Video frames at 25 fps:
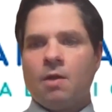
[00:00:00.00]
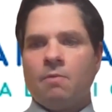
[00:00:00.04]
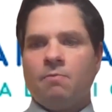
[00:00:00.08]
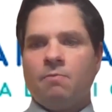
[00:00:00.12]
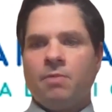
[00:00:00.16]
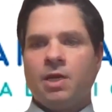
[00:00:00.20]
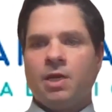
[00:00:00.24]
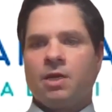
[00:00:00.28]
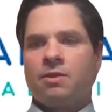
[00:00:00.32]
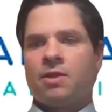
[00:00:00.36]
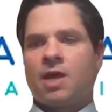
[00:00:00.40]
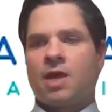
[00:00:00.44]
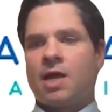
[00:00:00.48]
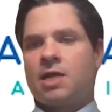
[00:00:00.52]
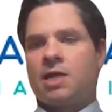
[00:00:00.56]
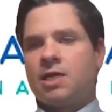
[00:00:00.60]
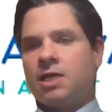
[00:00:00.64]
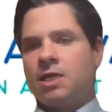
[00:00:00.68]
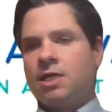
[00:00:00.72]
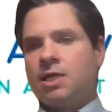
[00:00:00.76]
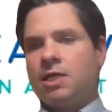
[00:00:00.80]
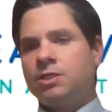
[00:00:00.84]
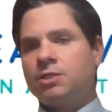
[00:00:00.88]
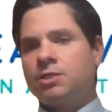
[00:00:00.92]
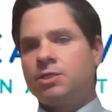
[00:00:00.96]
meaning that
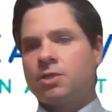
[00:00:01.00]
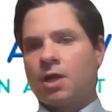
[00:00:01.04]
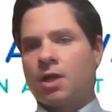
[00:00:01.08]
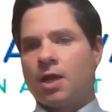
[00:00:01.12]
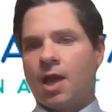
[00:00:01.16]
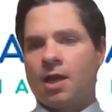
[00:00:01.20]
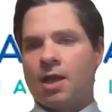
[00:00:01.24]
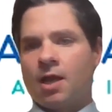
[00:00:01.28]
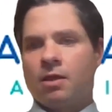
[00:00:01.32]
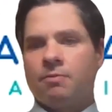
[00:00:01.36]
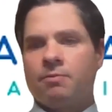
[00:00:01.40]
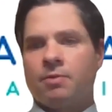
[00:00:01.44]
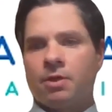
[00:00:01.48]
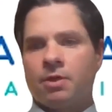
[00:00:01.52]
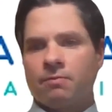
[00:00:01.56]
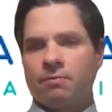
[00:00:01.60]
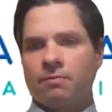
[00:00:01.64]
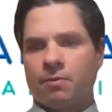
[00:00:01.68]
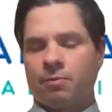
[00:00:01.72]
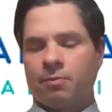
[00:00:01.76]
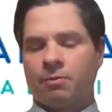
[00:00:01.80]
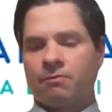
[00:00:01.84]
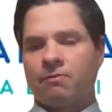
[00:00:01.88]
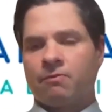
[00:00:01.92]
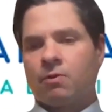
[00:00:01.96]
each element of
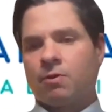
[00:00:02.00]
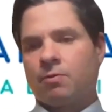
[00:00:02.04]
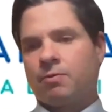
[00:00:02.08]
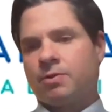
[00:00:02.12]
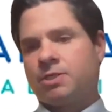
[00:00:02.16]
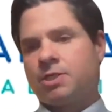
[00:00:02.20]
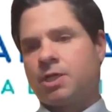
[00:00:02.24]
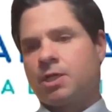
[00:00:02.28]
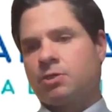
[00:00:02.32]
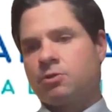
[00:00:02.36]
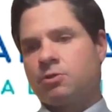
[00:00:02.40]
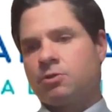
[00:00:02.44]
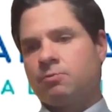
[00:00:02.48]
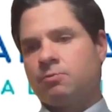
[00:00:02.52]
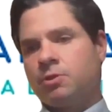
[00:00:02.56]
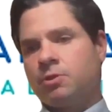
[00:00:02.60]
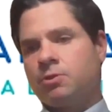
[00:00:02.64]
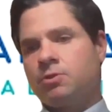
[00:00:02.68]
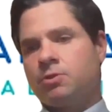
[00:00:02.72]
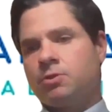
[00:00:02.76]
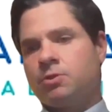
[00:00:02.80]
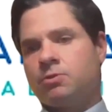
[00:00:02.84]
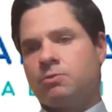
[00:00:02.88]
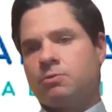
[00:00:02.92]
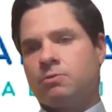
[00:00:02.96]
the performance
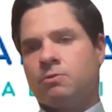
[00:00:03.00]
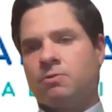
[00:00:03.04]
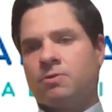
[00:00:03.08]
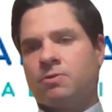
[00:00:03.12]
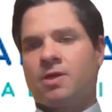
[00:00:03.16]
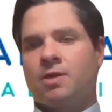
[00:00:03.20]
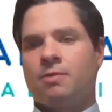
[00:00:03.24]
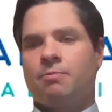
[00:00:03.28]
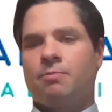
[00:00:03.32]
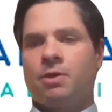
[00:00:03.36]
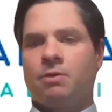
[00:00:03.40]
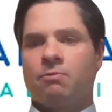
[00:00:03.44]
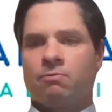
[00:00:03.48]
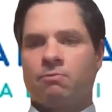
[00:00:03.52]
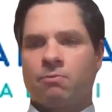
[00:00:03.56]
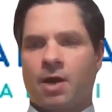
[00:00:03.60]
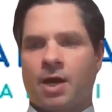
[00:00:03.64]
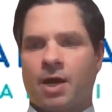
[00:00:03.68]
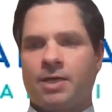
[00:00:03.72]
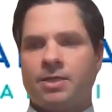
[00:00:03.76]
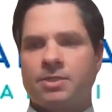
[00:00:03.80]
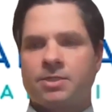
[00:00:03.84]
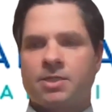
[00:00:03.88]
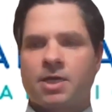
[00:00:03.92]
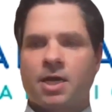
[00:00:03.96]
attribution tool can be
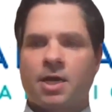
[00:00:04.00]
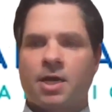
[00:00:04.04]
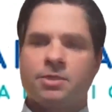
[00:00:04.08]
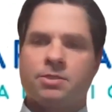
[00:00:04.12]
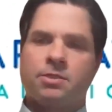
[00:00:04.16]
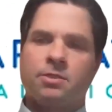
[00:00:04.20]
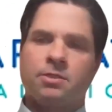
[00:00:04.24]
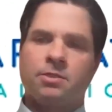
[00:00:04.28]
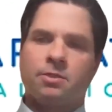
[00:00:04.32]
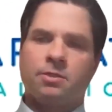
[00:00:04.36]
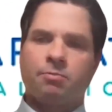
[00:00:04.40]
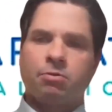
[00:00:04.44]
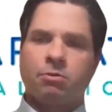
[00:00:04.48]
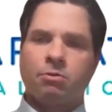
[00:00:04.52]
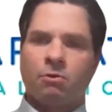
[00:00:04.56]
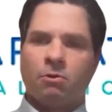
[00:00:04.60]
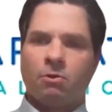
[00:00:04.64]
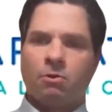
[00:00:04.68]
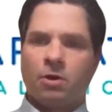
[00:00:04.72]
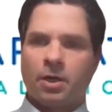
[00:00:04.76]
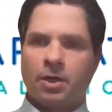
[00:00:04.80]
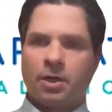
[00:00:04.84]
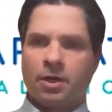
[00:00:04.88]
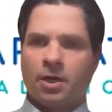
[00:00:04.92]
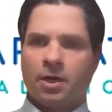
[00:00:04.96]
right sized and
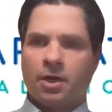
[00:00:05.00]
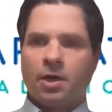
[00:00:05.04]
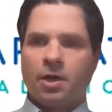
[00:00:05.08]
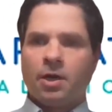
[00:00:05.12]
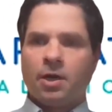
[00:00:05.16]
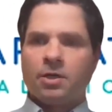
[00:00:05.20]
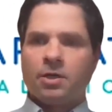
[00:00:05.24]
deployed